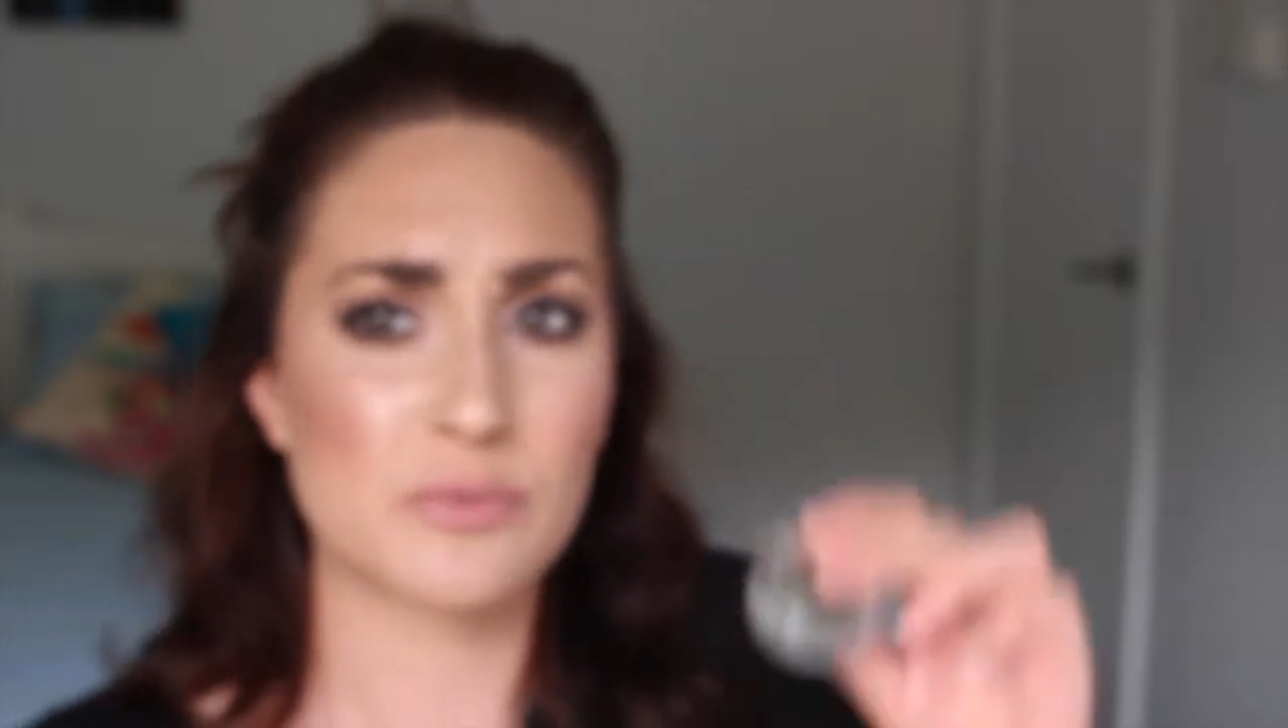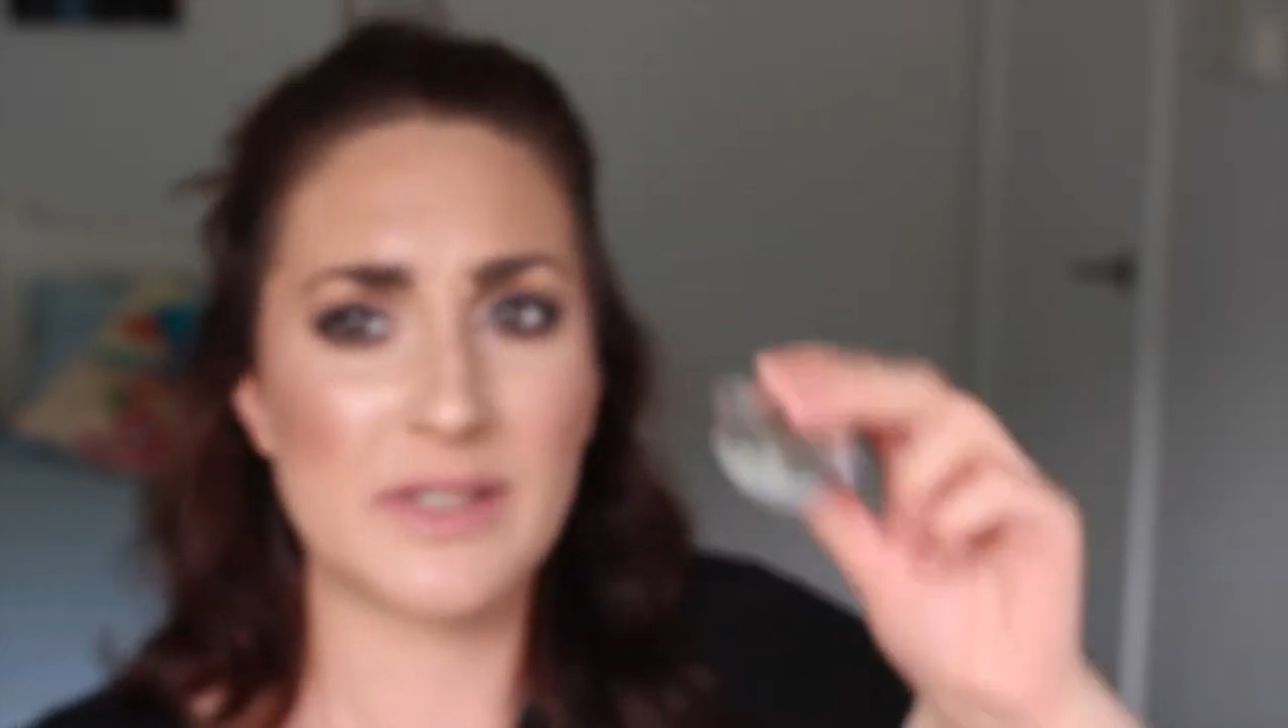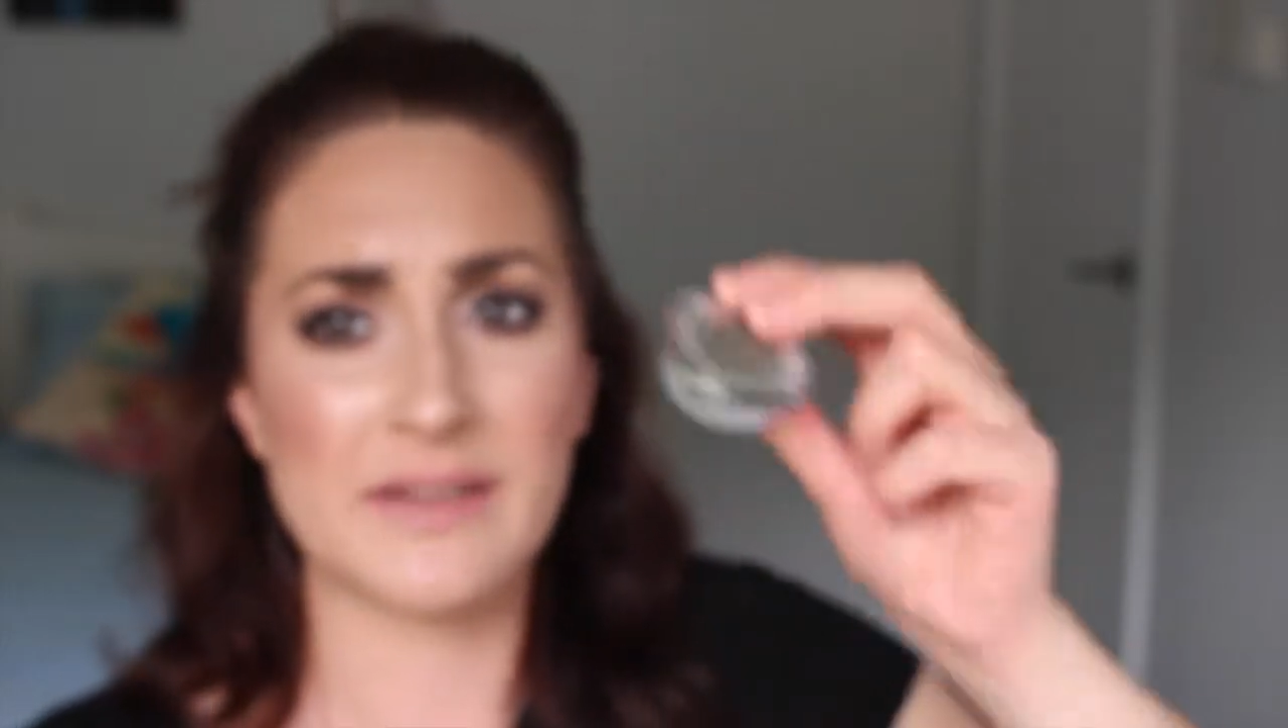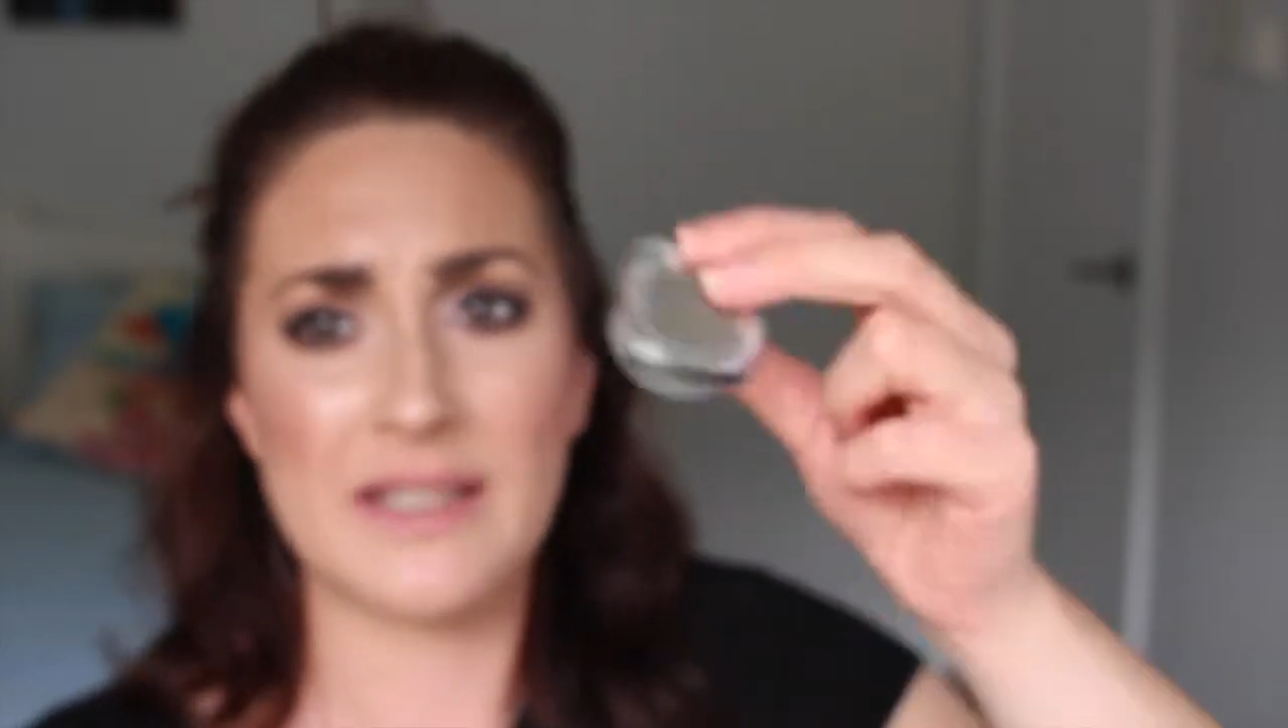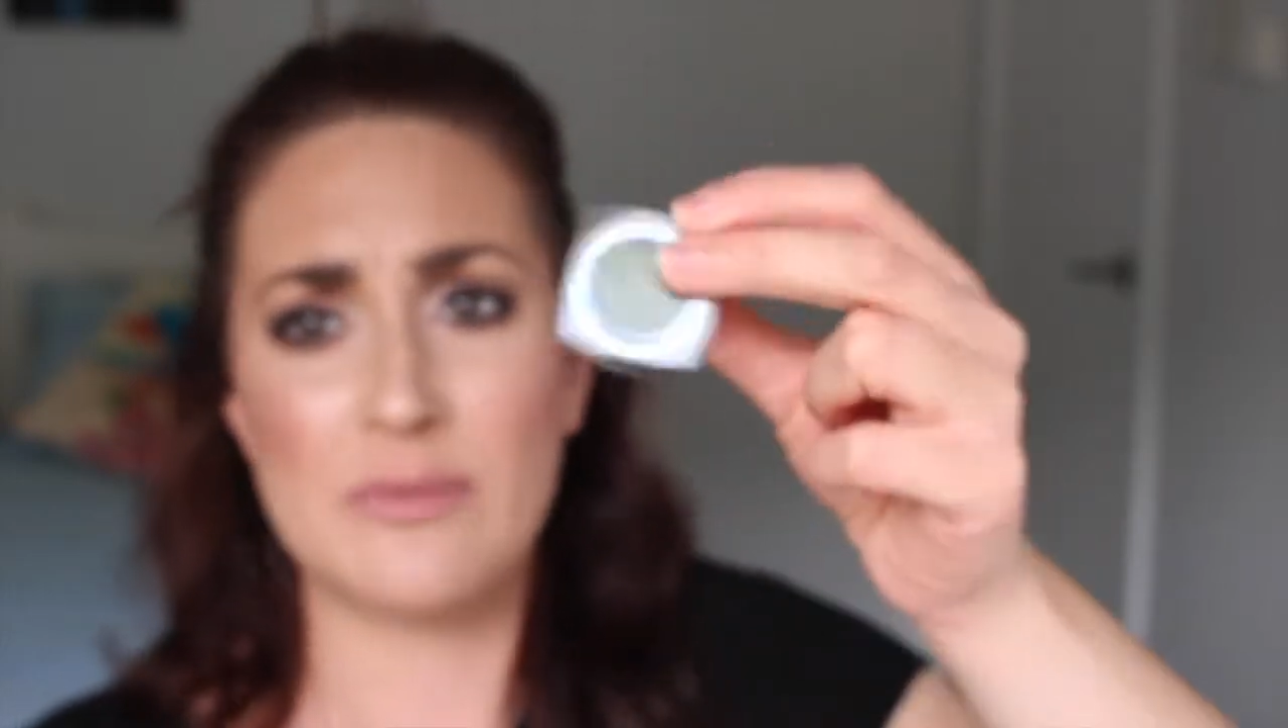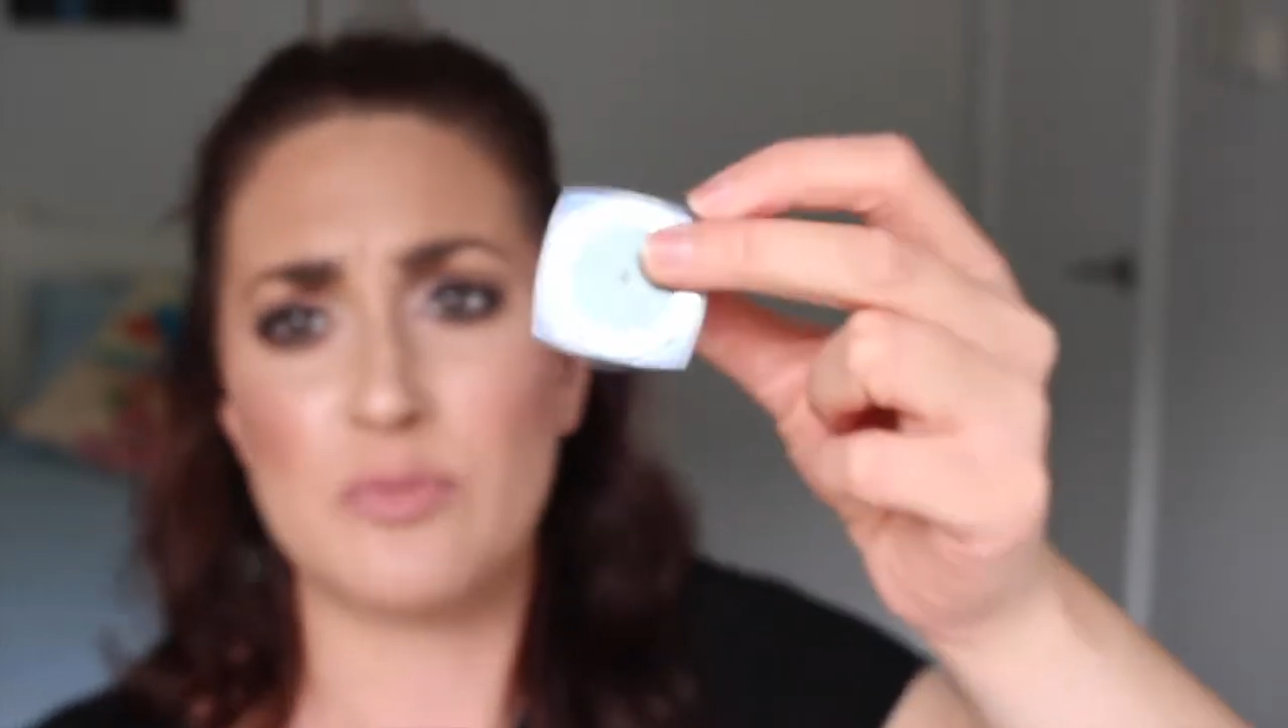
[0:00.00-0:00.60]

really